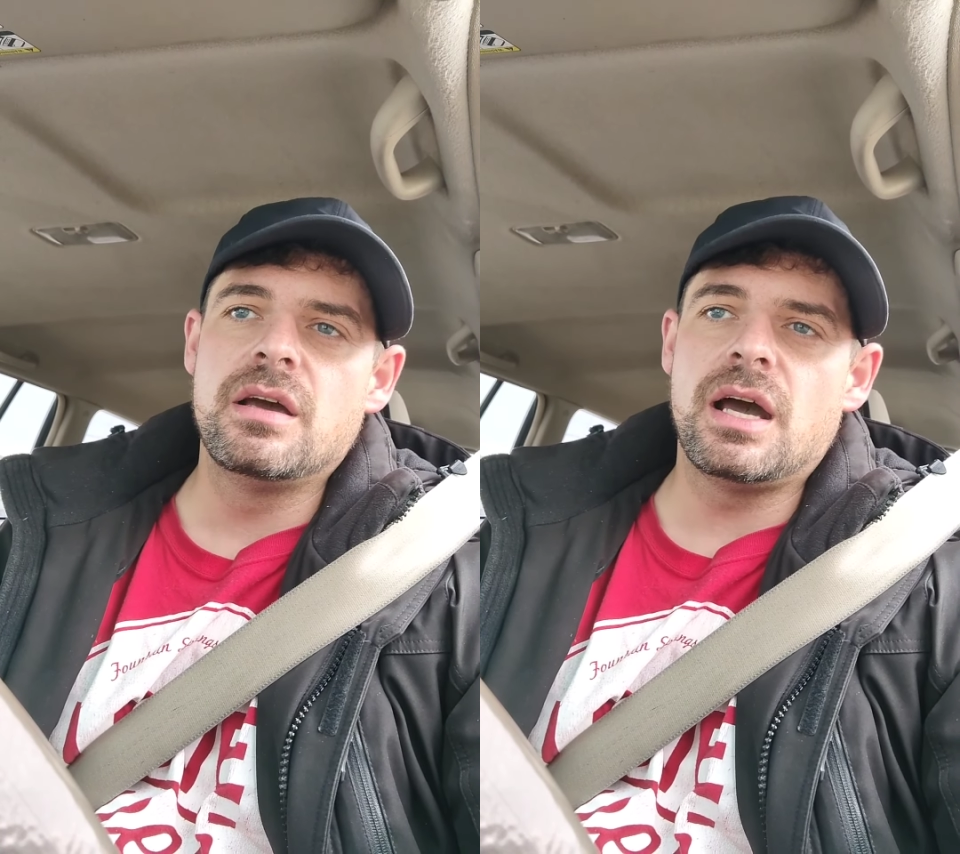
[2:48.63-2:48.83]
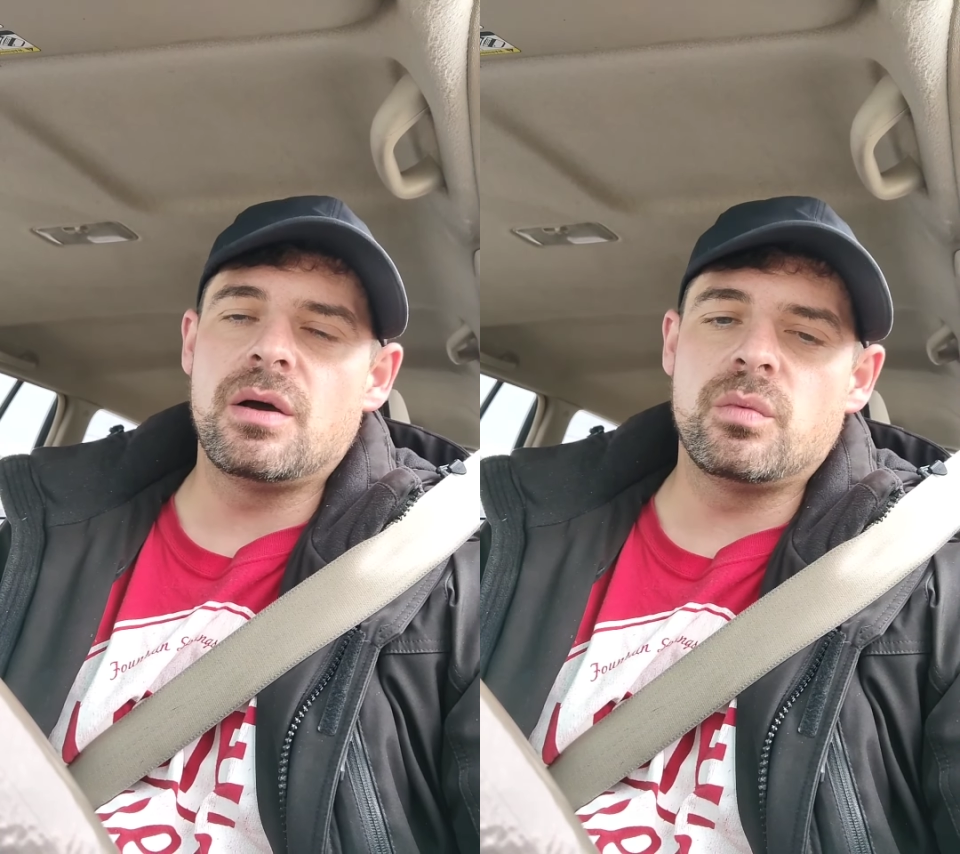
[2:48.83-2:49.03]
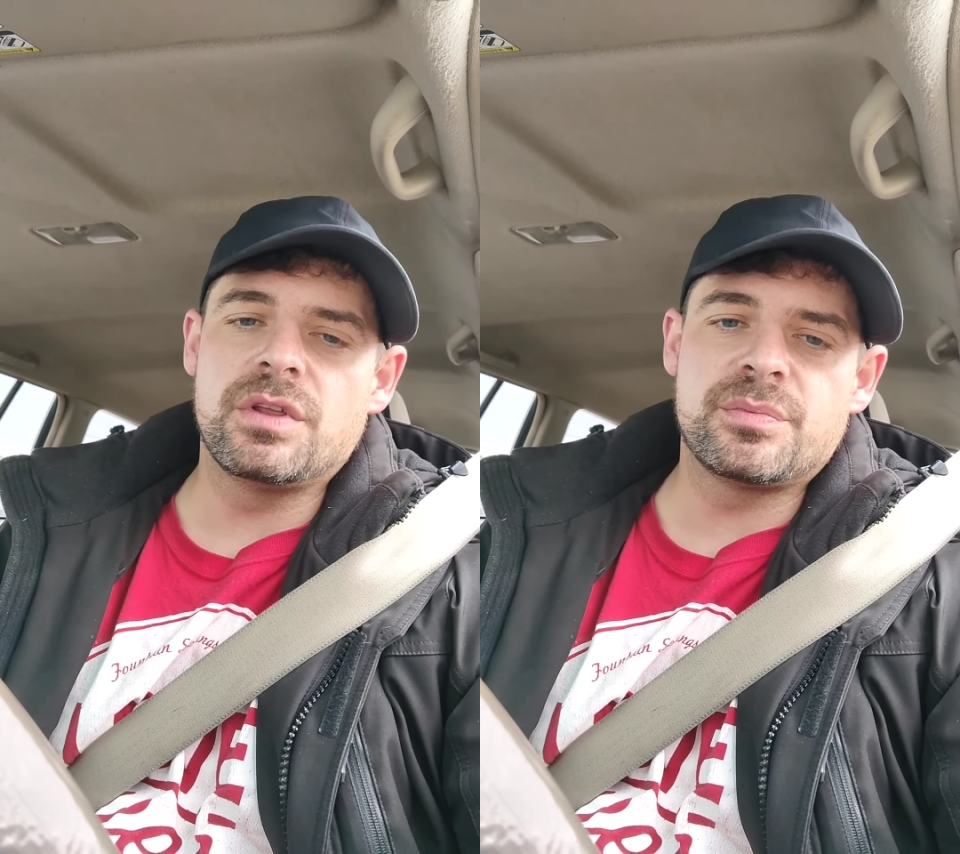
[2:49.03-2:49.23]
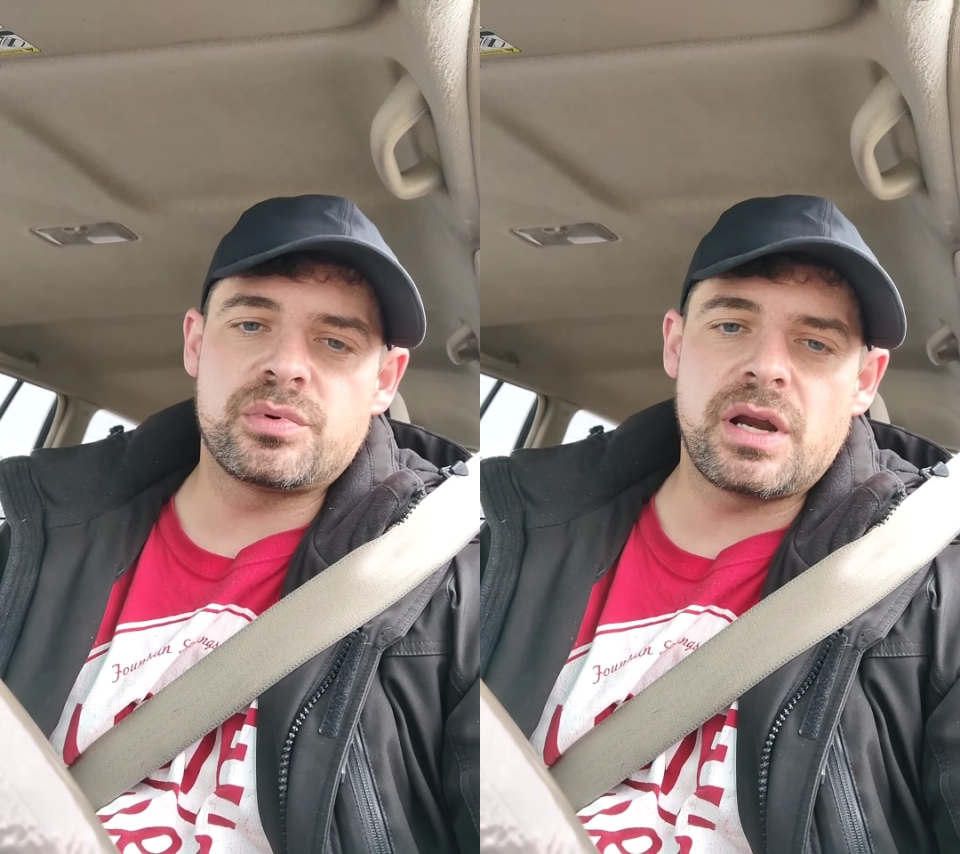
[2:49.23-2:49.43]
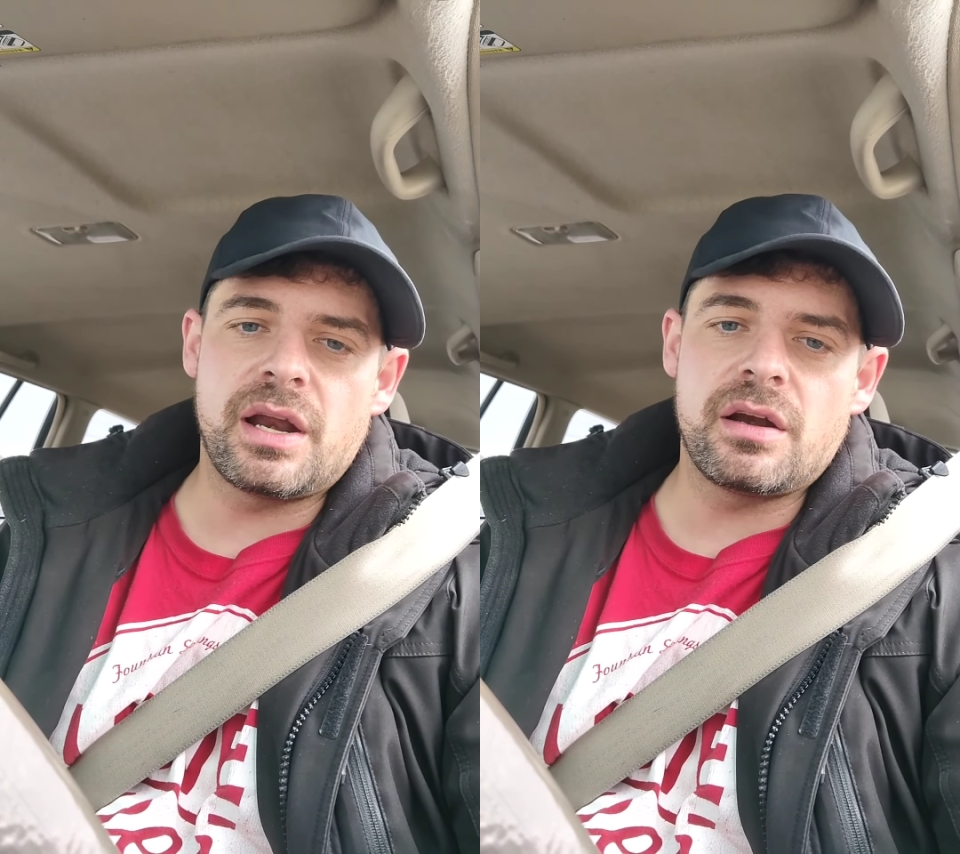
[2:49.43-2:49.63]
With
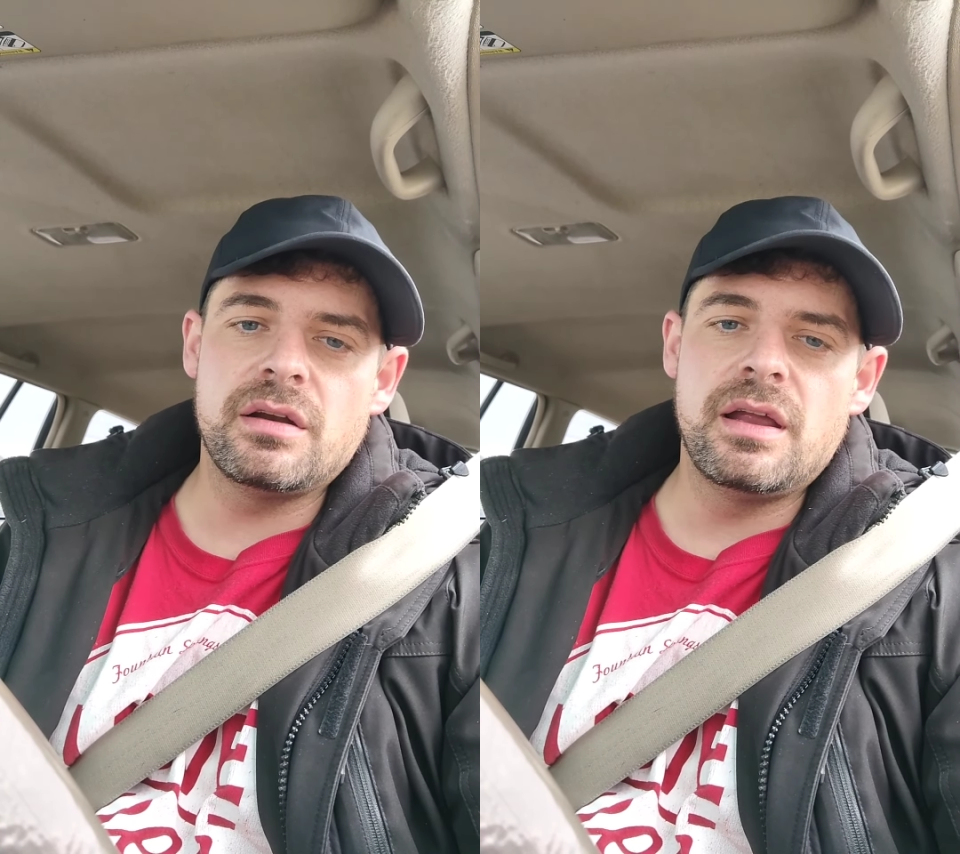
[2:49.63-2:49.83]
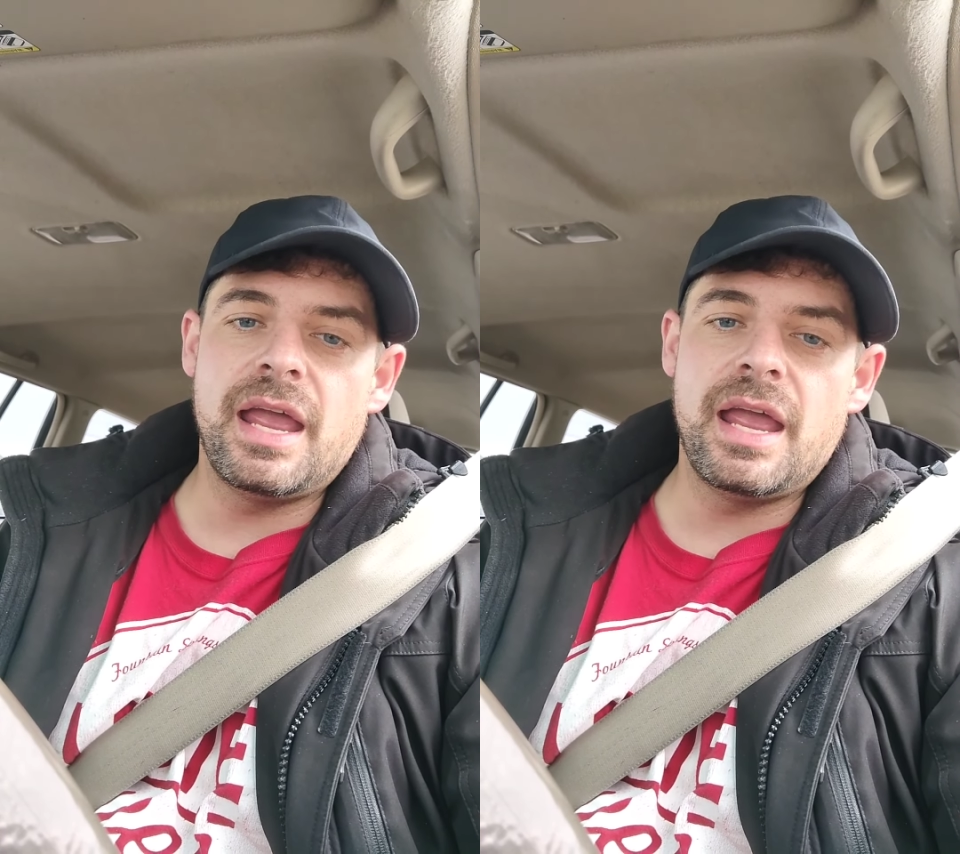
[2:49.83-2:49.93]
prayer